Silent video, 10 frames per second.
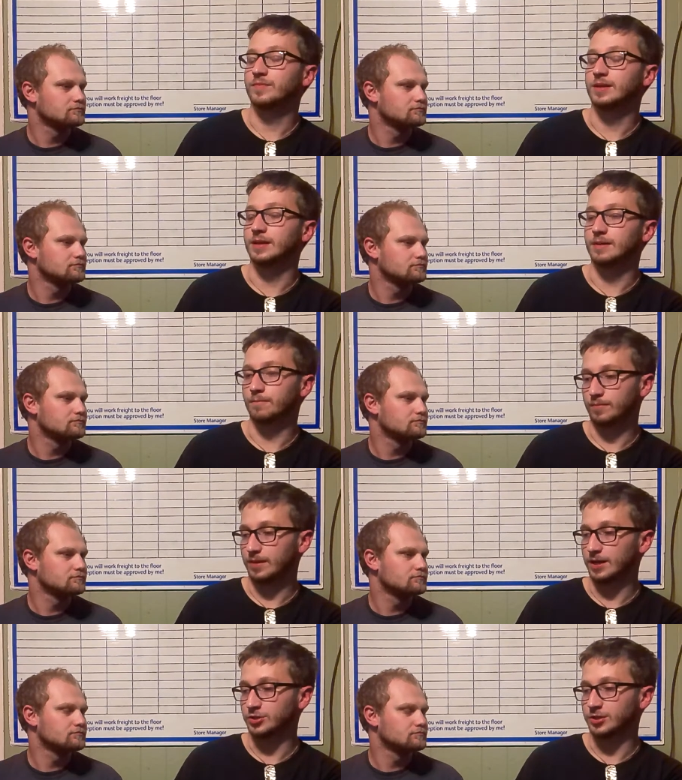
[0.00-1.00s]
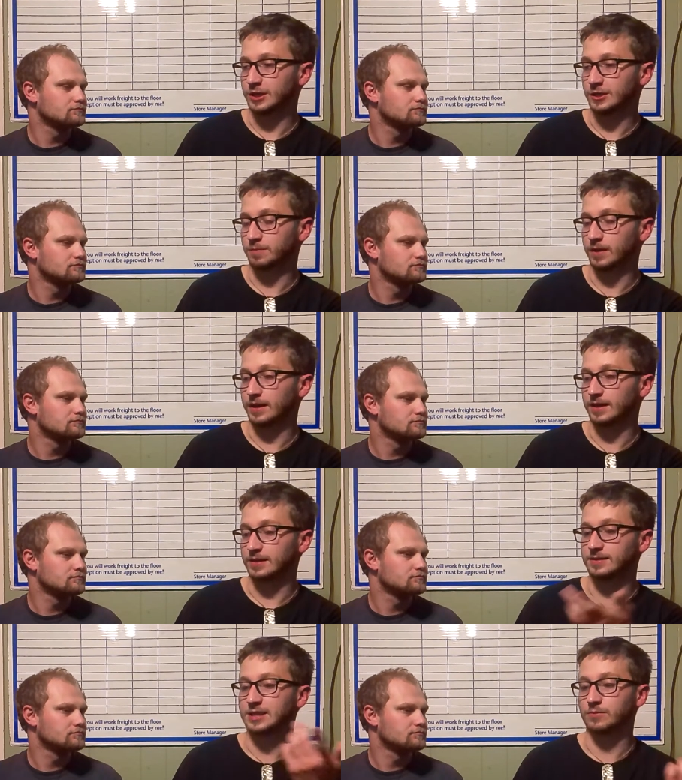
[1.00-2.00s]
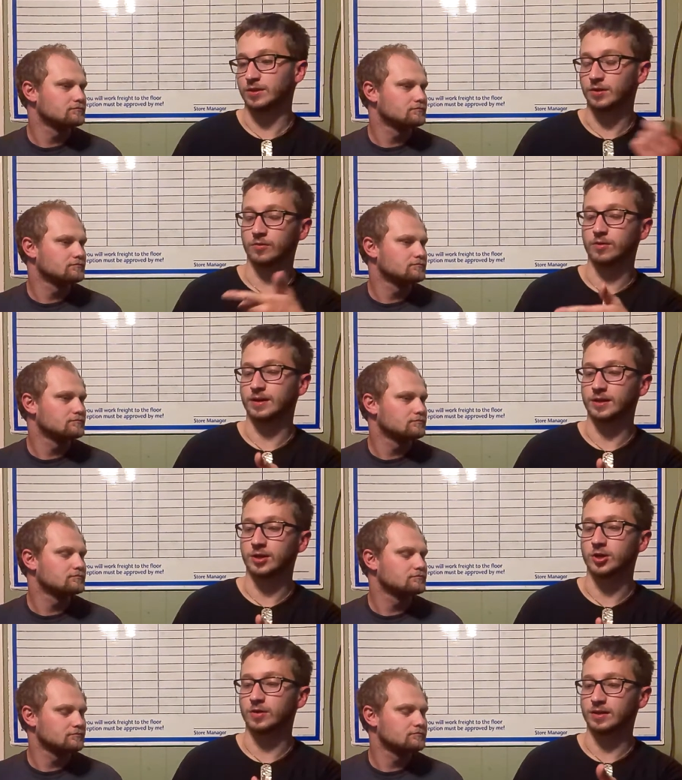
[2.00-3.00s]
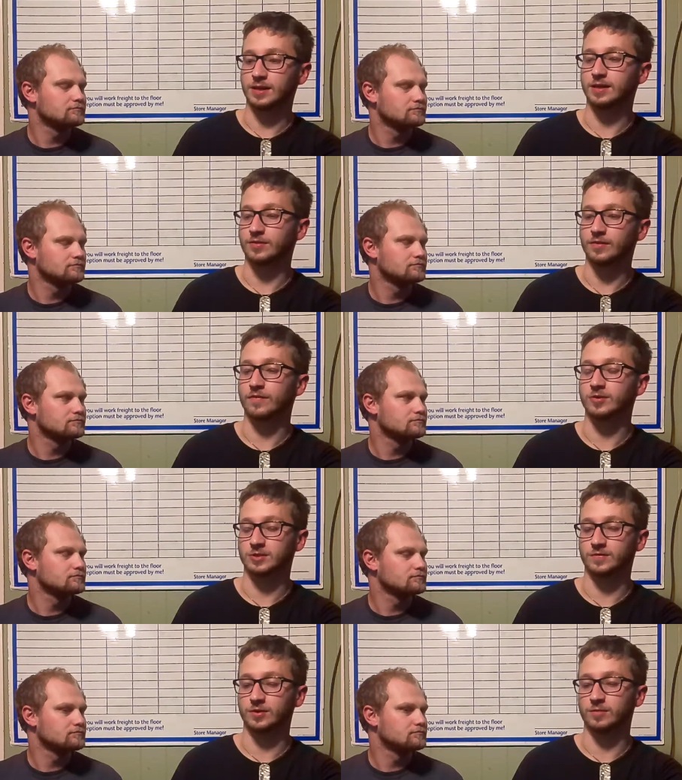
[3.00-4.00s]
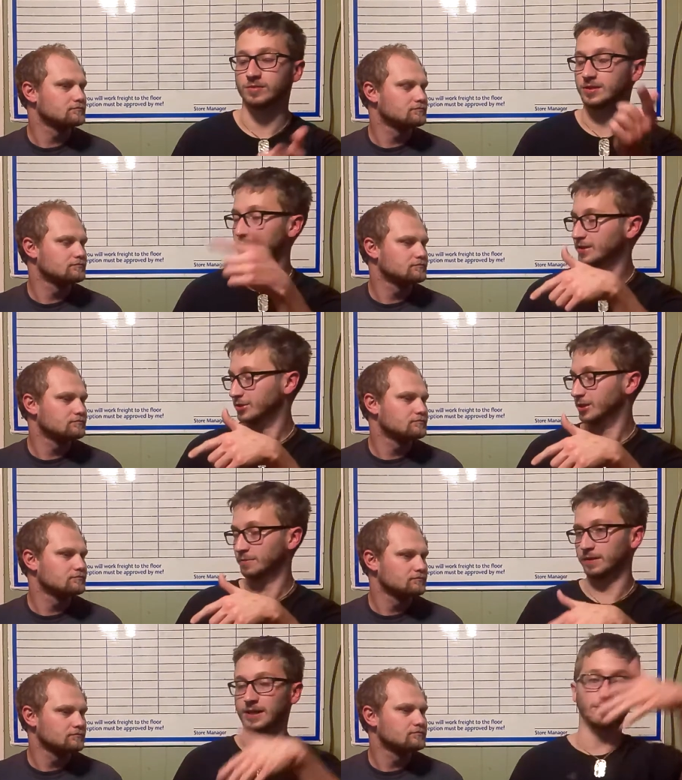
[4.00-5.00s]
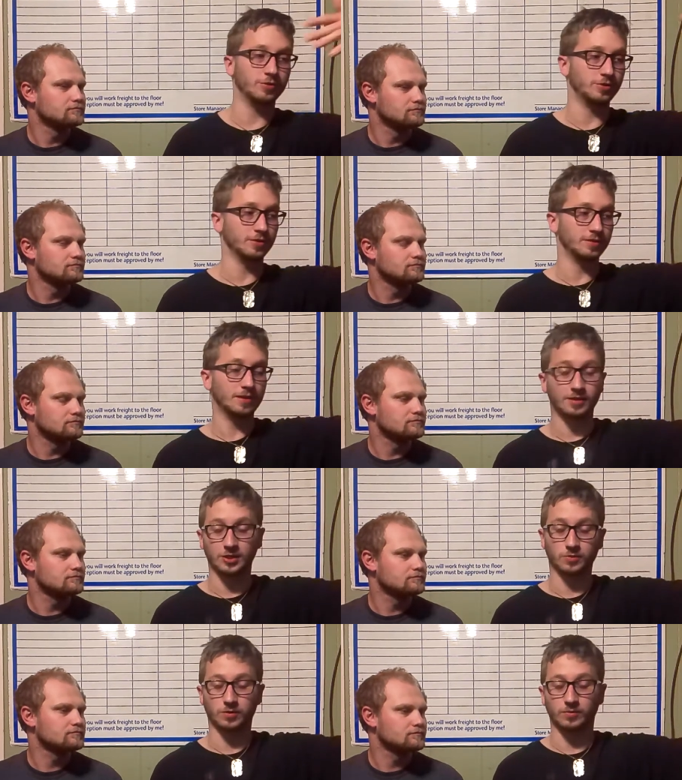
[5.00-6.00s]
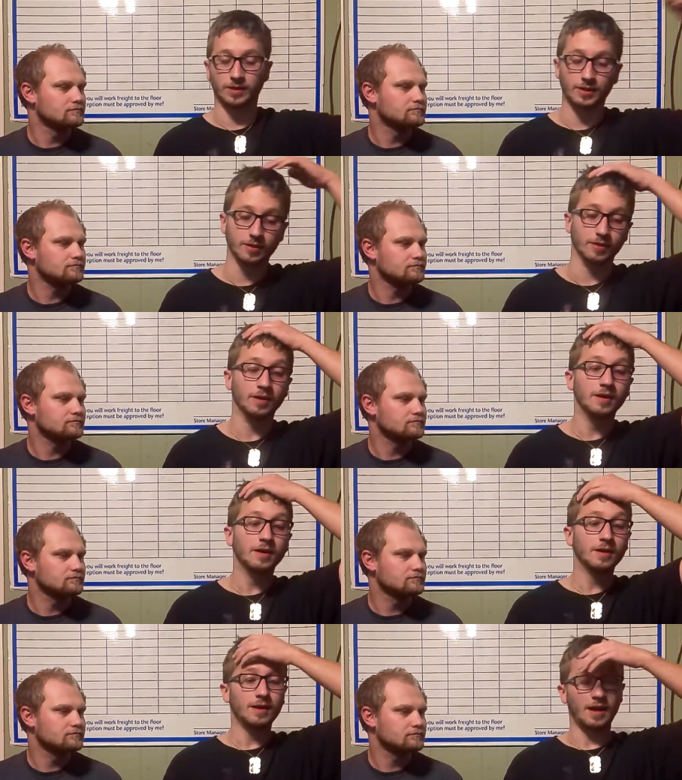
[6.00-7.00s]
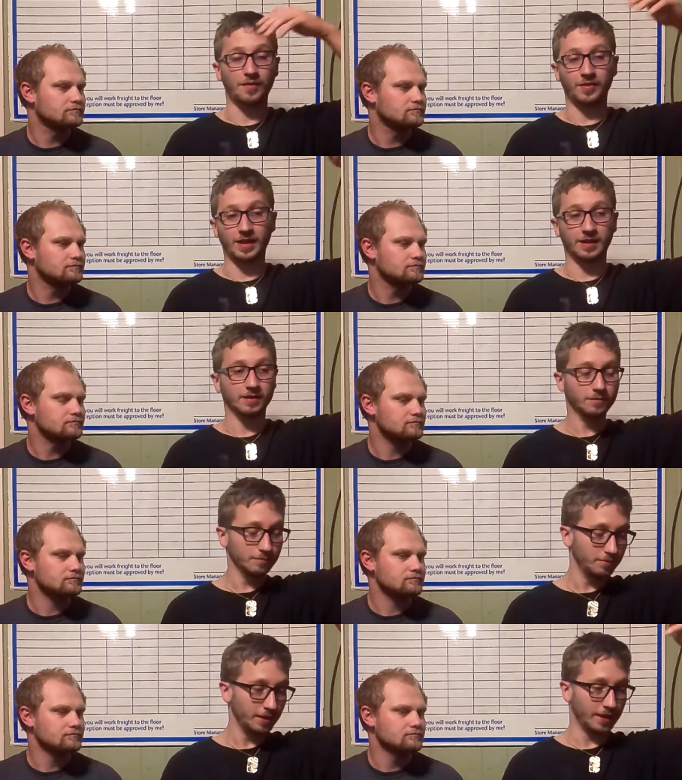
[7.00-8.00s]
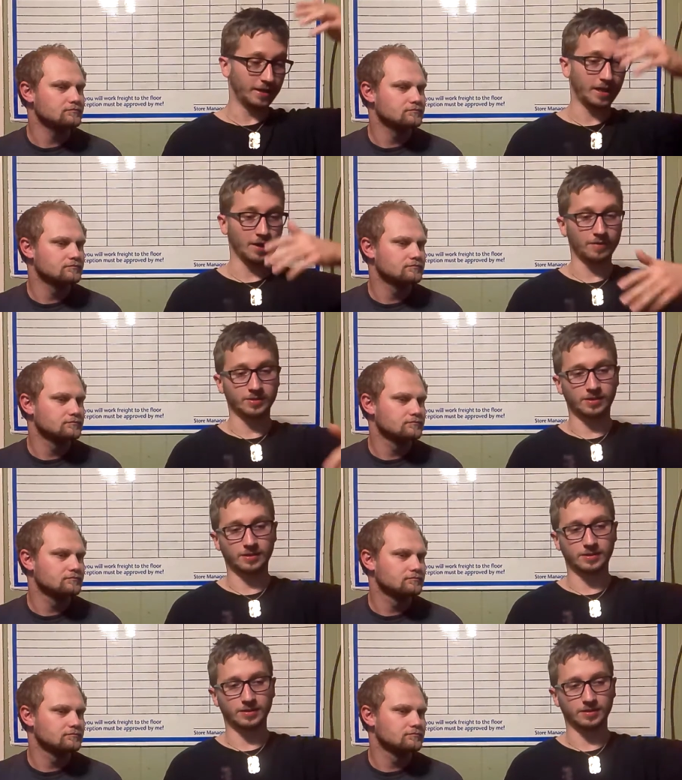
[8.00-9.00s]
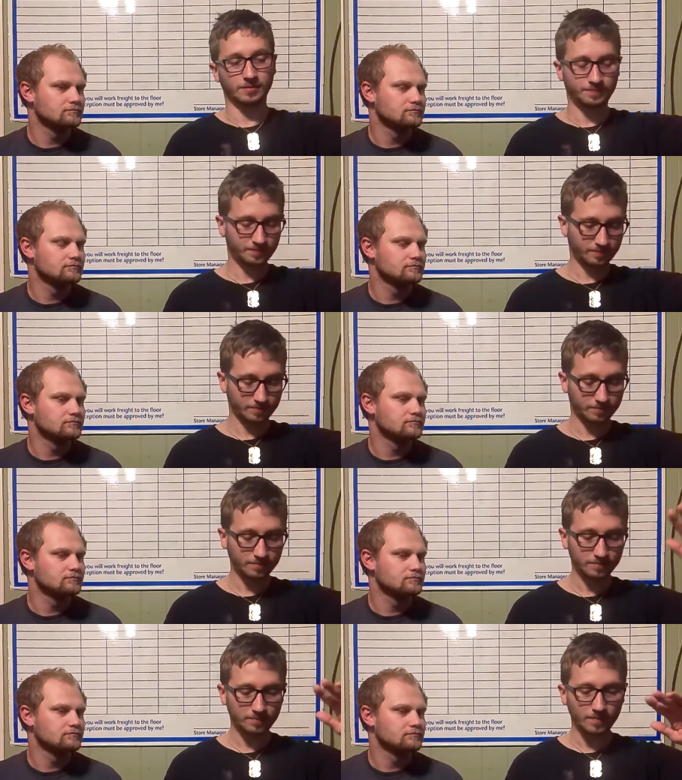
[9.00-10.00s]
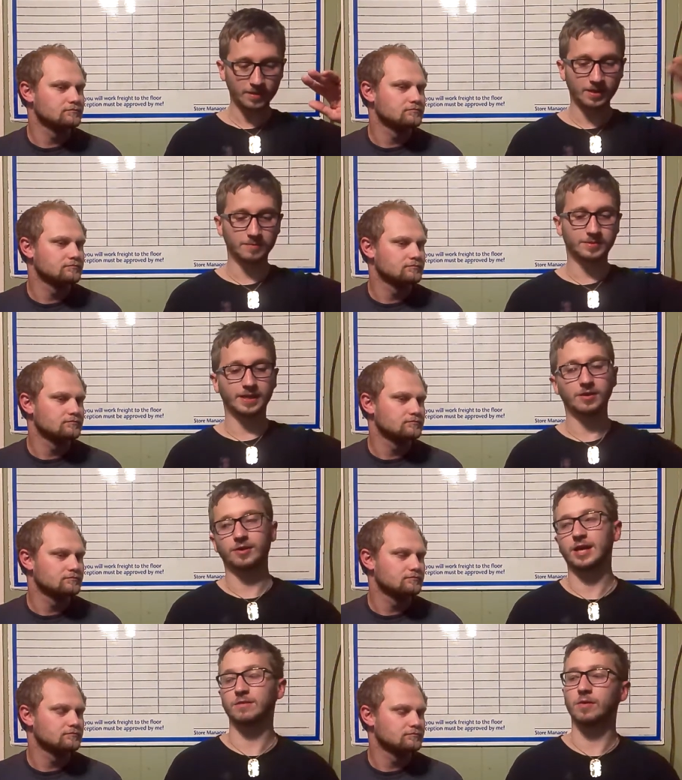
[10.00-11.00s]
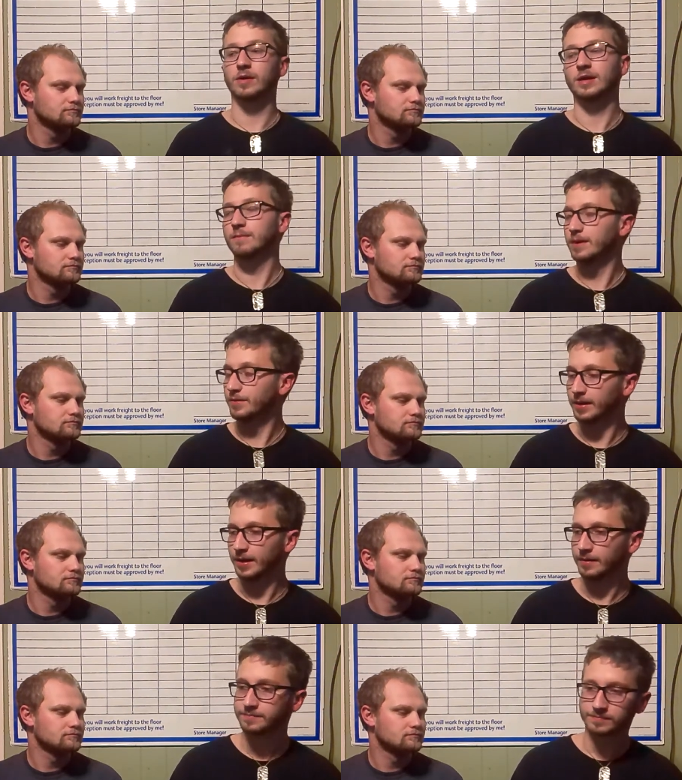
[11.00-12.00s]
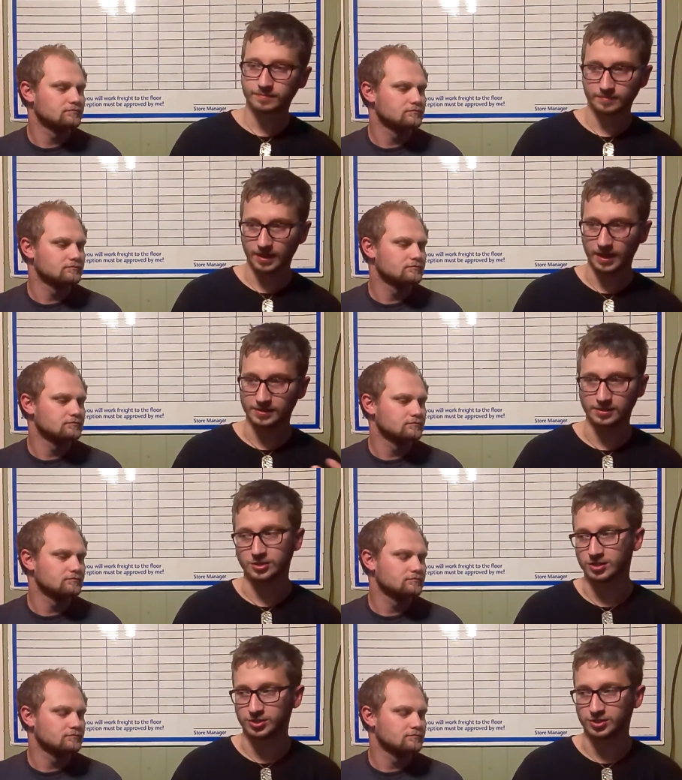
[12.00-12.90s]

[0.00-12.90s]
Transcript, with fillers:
Speaker 1: the engineer's planet, because that's where they were wanting to go at the end of the first film, was the engineer planet, which is mm-hmm. this one right here. And then it carries on to him saying, okay, well, we're going to be there in such and such